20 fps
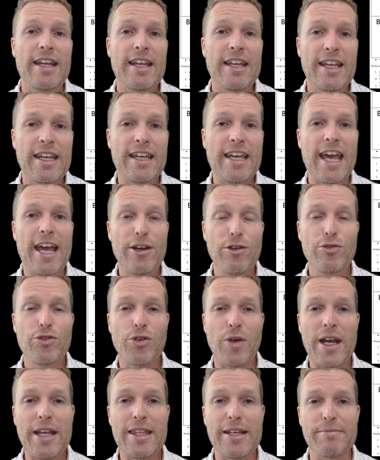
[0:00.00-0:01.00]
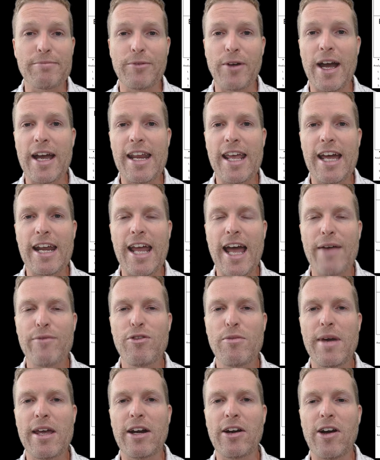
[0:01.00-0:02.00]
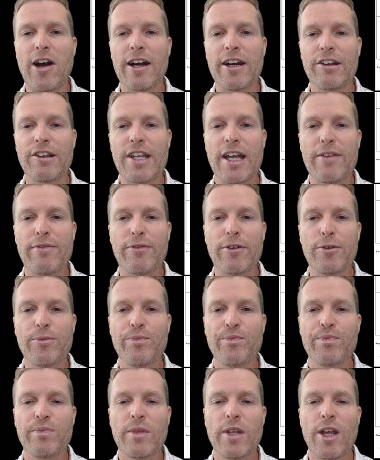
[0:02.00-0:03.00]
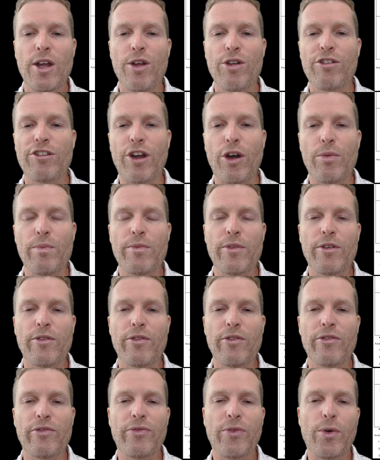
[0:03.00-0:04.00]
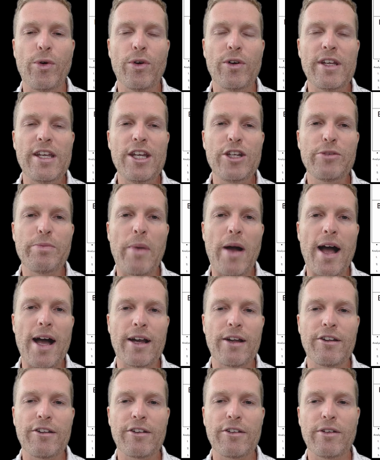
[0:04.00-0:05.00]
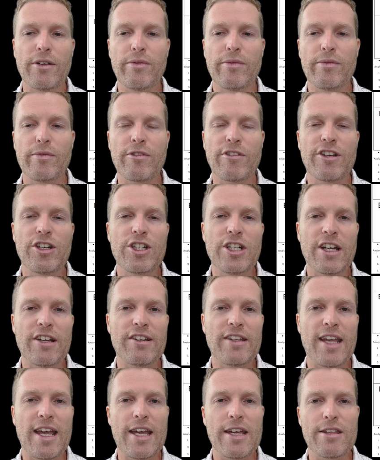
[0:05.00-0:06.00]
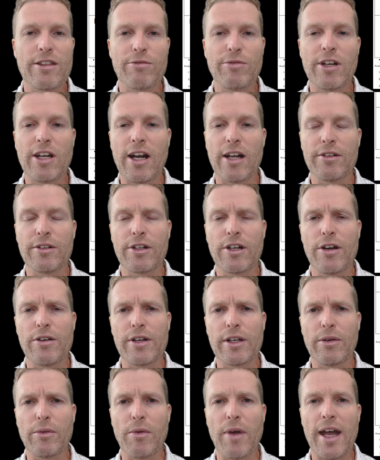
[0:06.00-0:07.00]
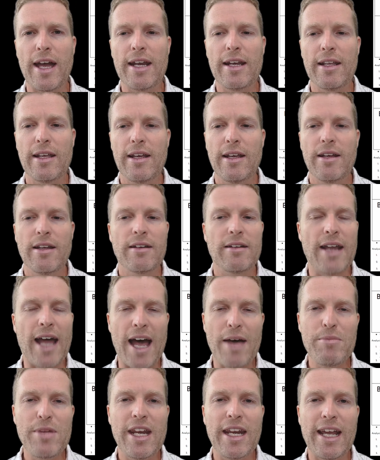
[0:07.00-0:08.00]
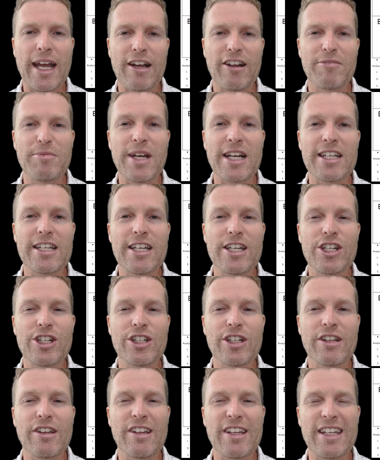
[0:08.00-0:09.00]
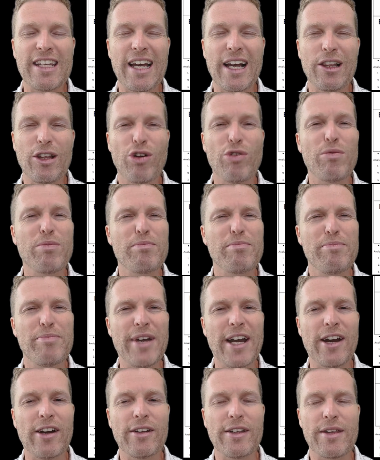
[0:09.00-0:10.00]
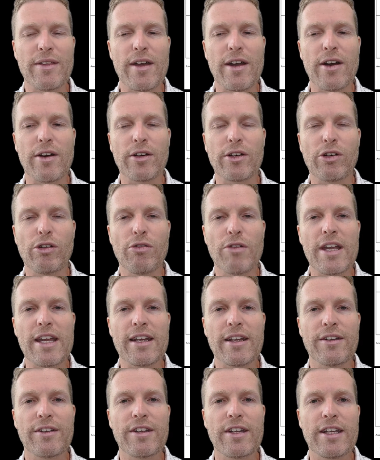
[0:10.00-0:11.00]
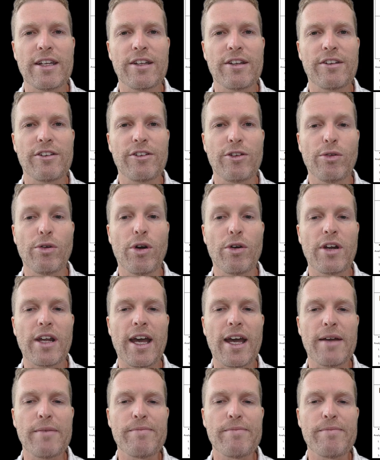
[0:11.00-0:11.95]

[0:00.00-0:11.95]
can you train them, right? And have you made an honest effort? So for each box, I'm going to suggest a 3-color coding: red, not meeting expectations; yellow, barely there; and green is you're okay.